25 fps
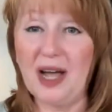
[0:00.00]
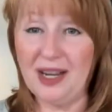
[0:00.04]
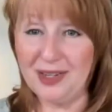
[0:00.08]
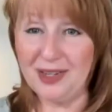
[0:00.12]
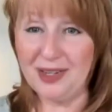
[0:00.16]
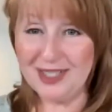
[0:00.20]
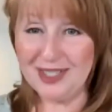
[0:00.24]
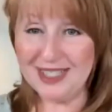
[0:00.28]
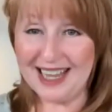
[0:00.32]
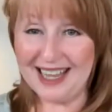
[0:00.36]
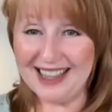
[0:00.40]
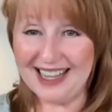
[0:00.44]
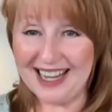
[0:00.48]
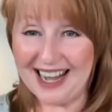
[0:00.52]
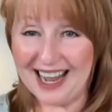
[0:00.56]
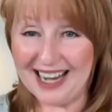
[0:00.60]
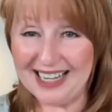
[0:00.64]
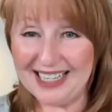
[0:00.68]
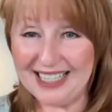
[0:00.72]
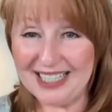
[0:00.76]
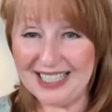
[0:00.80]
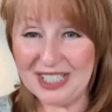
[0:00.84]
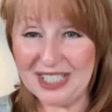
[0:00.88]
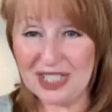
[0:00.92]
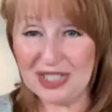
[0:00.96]
understand that
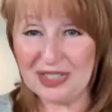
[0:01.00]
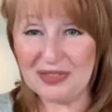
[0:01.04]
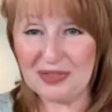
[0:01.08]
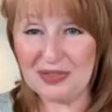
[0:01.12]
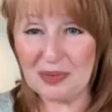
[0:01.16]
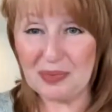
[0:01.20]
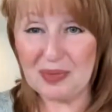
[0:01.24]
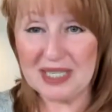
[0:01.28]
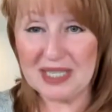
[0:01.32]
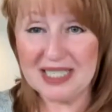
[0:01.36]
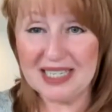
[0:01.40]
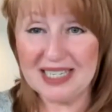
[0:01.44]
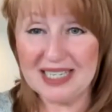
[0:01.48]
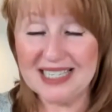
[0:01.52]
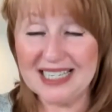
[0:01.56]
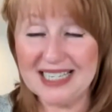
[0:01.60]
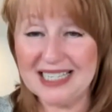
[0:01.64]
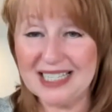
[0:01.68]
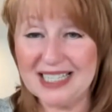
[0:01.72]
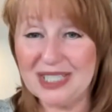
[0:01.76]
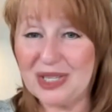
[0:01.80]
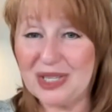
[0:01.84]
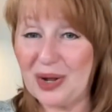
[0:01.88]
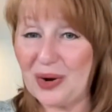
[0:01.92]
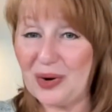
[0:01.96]
ID Shield for Business
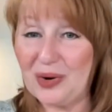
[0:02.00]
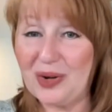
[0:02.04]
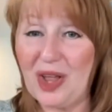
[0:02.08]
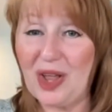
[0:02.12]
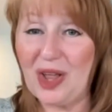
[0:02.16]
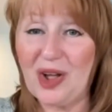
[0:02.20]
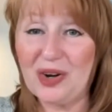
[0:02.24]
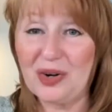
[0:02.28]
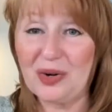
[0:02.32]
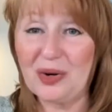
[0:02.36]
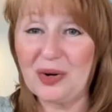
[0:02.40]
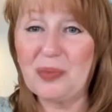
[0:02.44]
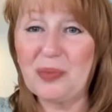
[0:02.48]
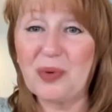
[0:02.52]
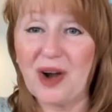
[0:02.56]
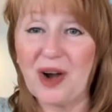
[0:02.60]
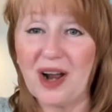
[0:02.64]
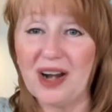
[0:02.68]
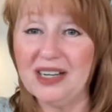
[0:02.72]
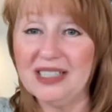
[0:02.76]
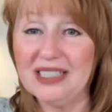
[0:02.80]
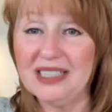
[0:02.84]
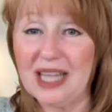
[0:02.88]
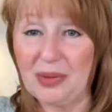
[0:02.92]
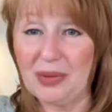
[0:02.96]
is no longer a
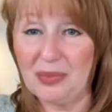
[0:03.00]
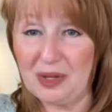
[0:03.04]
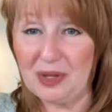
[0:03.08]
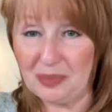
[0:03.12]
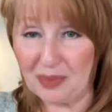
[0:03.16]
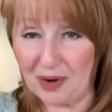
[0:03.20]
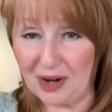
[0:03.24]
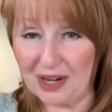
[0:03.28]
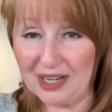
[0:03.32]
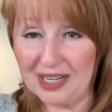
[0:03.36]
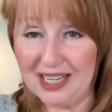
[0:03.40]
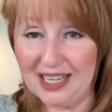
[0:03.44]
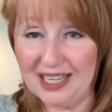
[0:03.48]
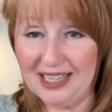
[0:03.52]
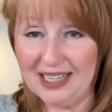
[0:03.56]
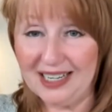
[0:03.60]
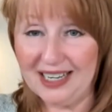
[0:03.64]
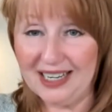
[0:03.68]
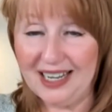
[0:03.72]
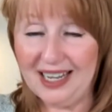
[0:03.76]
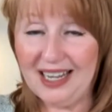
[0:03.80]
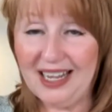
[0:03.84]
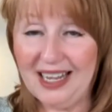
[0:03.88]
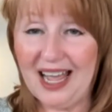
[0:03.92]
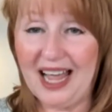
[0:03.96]
product that we market.
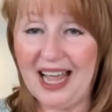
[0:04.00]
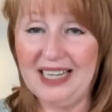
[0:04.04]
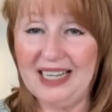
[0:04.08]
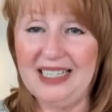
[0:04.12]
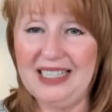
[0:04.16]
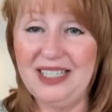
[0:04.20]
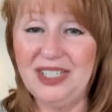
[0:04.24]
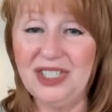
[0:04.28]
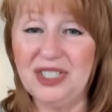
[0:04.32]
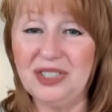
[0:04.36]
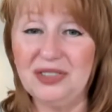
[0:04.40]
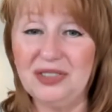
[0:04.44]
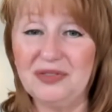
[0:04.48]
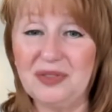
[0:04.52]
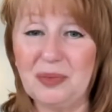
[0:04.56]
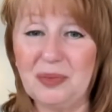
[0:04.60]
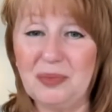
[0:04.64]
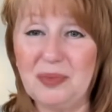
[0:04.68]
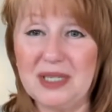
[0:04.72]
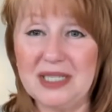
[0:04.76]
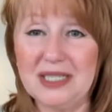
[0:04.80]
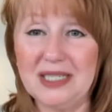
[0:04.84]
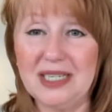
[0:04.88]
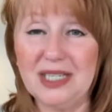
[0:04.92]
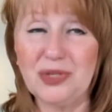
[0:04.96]
ID Shield for
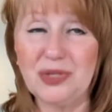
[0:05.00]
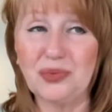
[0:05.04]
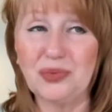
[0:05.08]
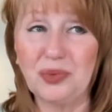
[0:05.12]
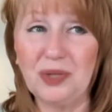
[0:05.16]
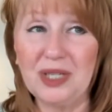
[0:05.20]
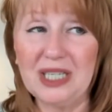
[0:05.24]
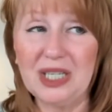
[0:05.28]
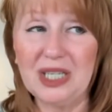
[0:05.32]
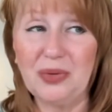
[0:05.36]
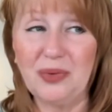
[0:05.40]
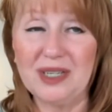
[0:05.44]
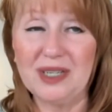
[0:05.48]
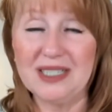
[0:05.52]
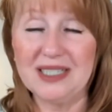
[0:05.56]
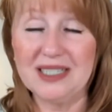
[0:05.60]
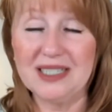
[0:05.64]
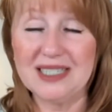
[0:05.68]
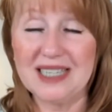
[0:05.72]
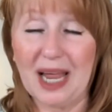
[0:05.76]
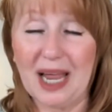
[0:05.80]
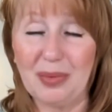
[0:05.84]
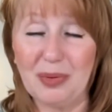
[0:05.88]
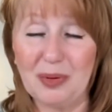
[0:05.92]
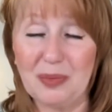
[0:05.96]
Business really was a
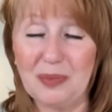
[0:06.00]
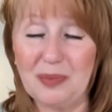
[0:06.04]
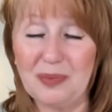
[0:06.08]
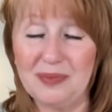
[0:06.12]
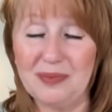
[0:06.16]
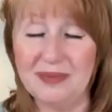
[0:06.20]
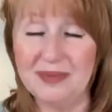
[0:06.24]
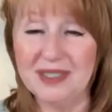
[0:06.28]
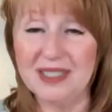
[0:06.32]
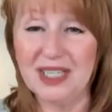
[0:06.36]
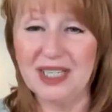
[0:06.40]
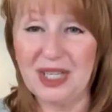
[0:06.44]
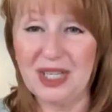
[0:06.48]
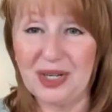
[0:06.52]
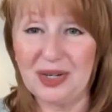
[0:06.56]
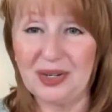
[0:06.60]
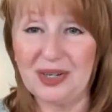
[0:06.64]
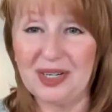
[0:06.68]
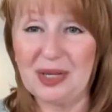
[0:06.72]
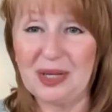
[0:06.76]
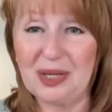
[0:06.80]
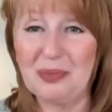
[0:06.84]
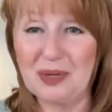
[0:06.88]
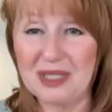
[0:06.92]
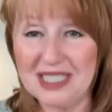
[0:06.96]

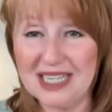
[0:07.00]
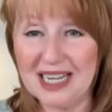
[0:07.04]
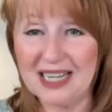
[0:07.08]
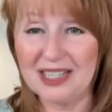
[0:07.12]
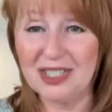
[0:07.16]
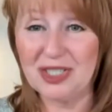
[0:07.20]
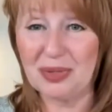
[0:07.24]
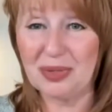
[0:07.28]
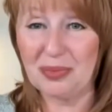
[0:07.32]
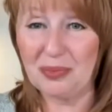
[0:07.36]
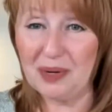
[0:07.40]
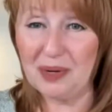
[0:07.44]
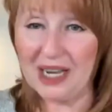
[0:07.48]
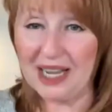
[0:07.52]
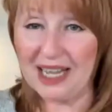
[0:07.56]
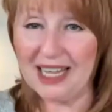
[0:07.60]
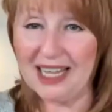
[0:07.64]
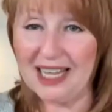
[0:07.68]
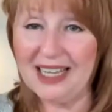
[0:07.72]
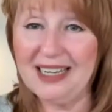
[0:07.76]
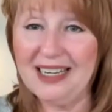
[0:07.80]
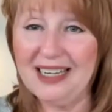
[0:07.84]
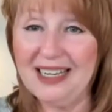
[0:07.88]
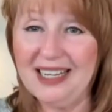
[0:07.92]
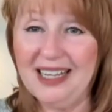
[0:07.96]
cybersecurity protection
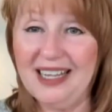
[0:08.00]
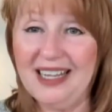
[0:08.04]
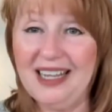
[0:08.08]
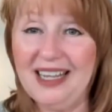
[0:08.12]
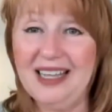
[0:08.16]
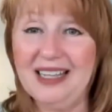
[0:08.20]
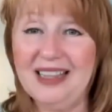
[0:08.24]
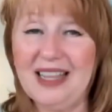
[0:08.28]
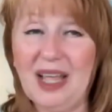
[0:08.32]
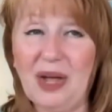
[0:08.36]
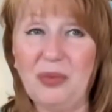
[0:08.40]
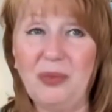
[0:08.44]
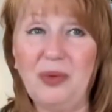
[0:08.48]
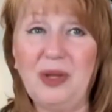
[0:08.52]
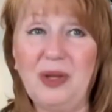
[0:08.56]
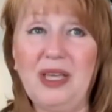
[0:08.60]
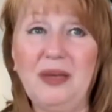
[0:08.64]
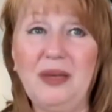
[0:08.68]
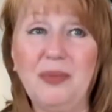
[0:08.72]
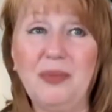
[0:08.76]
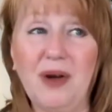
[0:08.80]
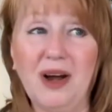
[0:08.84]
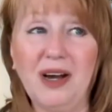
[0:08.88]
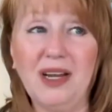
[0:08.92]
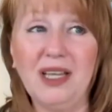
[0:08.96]
plan that
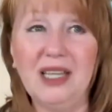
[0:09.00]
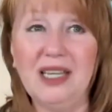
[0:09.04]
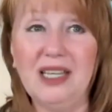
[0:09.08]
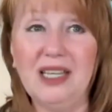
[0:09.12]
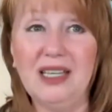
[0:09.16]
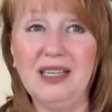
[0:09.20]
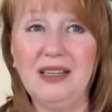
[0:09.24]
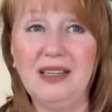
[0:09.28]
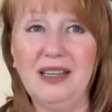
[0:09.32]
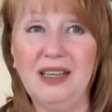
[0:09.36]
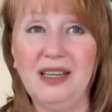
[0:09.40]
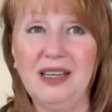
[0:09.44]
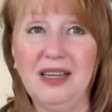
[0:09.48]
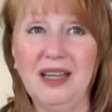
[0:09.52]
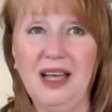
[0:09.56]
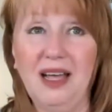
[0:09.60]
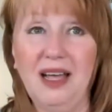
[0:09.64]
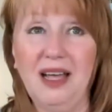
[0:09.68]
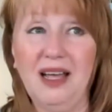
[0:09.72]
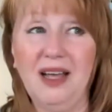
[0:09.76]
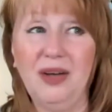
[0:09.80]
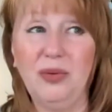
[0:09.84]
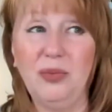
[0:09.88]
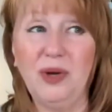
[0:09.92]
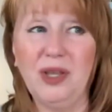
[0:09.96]
we marketed
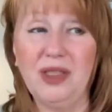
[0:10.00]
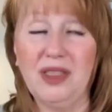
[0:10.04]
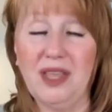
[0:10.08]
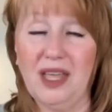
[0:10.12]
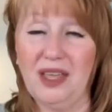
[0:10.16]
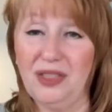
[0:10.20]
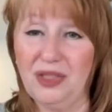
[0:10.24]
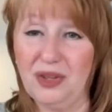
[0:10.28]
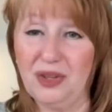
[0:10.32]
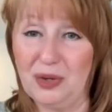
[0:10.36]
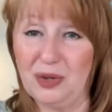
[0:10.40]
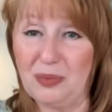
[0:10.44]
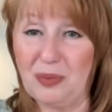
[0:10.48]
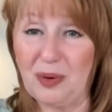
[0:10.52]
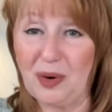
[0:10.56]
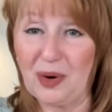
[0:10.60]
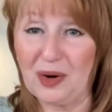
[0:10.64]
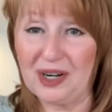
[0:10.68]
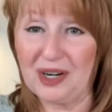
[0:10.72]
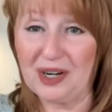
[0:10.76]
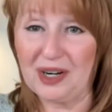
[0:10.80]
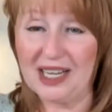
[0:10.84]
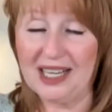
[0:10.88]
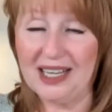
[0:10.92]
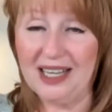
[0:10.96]
uh, with a third
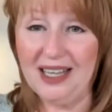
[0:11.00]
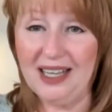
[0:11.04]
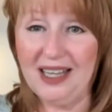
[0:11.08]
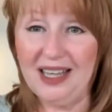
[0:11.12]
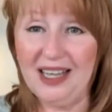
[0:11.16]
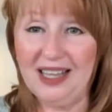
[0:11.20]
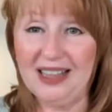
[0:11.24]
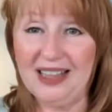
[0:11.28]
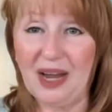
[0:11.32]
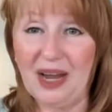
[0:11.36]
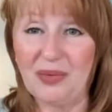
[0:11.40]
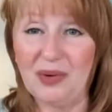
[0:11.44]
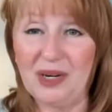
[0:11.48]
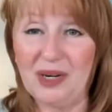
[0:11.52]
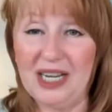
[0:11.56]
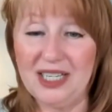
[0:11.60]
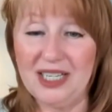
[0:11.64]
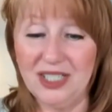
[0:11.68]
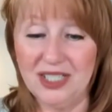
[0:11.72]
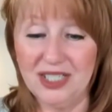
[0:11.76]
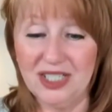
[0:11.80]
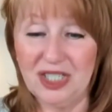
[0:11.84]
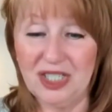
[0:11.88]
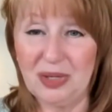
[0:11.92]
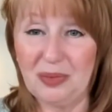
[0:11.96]
party. That
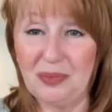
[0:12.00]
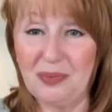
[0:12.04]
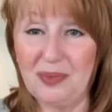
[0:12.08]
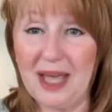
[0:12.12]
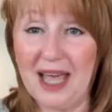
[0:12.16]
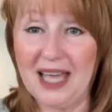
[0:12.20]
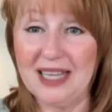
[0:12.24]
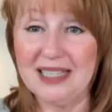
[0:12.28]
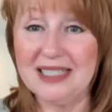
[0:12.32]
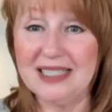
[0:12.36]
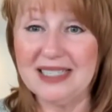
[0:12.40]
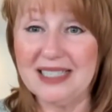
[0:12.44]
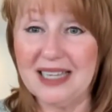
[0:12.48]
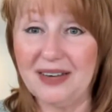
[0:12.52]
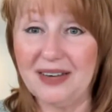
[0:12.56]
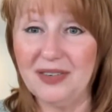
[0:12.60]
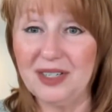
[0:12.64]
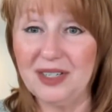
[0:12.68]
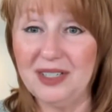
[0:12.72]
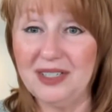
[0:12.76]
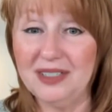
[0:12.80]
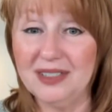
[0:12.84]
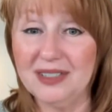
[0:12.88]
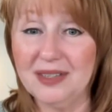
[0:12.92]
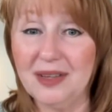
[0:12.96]
relationship has
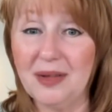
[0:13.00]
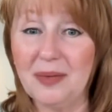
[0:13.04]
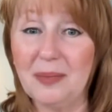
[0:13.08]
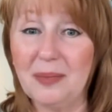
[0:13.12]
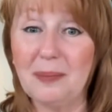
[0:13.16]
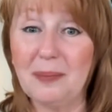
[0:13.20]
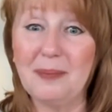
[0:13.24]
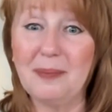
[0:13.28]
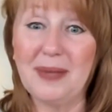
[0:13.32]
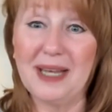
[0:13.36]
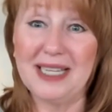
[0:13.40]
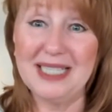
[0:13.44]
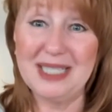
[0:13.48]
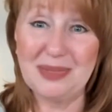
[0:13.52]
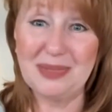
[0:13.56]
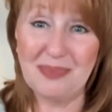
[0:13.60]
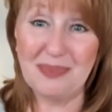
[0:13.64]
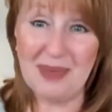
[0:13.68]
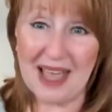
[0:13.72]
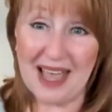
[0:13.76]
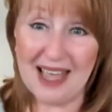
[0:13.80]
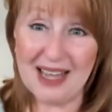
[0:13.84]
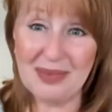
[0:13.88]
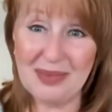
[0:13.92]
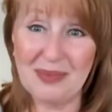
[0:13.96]
severed months
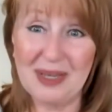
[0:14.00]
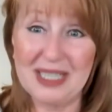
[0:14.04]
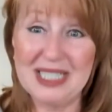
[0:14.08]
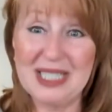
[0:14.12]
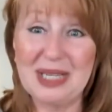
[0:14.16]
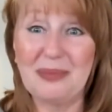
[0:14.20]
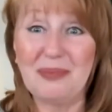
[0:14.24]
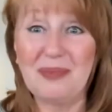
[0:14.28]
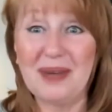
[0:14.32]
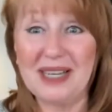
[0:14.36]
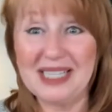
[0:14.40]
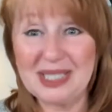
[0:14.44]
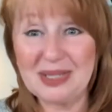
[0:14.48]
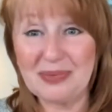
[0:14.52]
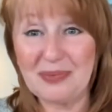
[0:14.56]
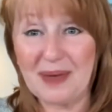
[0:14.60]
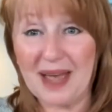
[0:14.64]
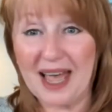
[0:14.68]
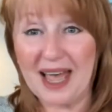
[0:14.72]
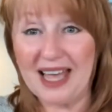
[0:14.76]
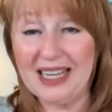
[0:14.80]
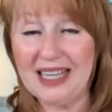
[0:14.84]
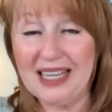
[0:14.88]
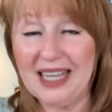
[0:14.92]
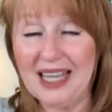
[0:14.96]
back, months and months
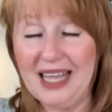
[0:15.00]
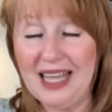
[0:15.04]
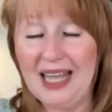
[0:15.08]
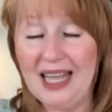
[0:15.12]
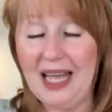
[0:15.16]
back.